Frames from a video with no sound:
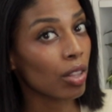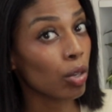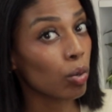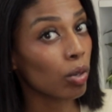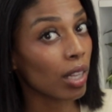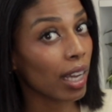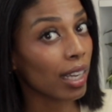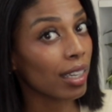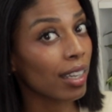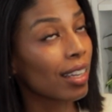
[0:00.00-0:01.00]
the cool
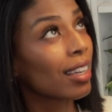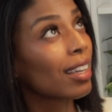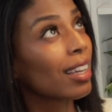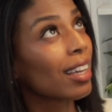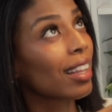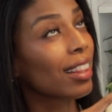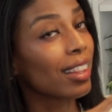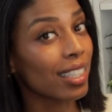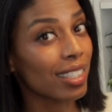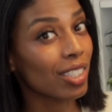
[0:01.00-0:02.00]
light.
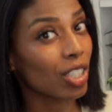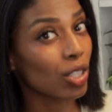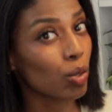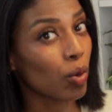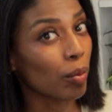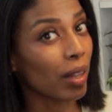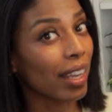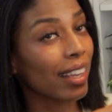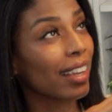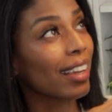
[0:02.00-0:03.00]
This is just the warm
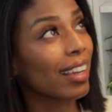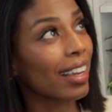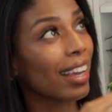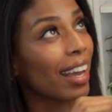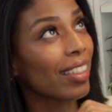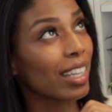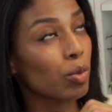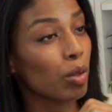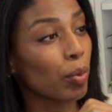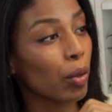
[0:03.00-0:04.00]
light. And
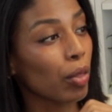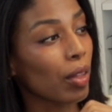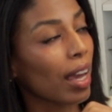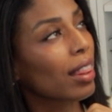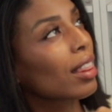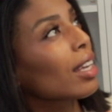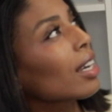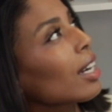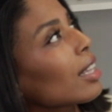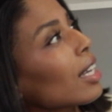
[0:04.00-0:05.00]
that's with both. I
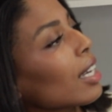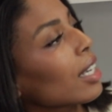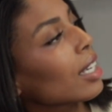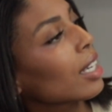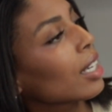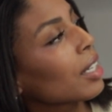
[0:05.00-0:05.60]
think I like,